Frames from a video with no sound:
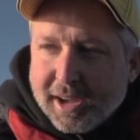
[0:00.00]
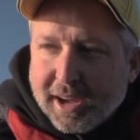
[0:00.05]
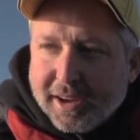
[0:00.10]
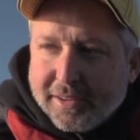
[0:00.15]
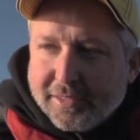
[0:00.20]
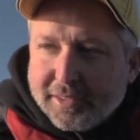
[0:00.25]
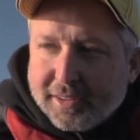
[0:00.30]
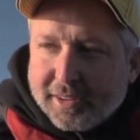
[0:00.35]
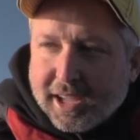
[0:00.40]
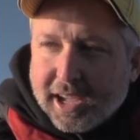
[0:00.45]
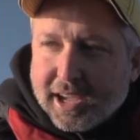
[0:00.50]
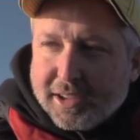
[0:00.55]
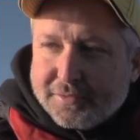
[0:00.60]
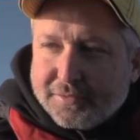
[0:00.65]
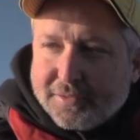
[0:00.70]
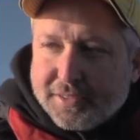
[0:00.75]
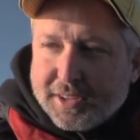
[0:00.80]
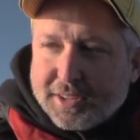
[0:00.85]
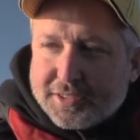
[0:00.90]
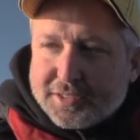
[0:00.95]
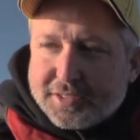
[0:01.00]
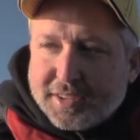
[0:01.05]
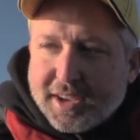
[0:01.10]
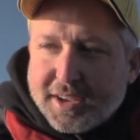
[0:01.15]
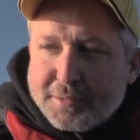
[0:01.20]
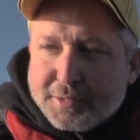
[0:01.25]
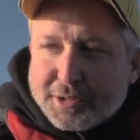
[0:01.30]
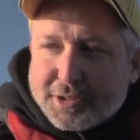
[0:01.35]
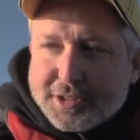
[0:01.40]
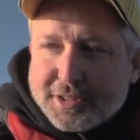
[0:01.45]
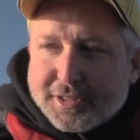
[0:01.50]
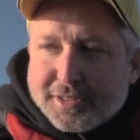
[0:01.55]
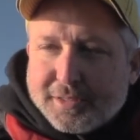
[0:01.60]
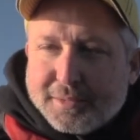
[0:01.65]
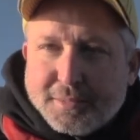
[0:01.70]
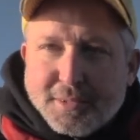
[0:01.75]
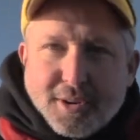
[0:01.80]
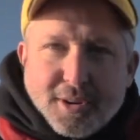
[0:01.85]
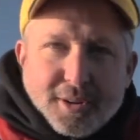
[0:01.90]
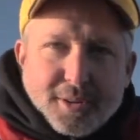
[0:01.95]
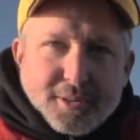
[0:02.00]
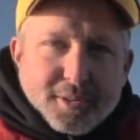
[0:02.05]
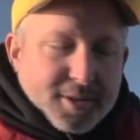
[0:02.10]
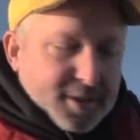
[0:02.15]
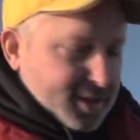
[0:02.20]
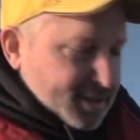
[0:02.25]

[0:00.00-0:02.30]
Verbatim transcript: having catfish sandwiches tomorrow.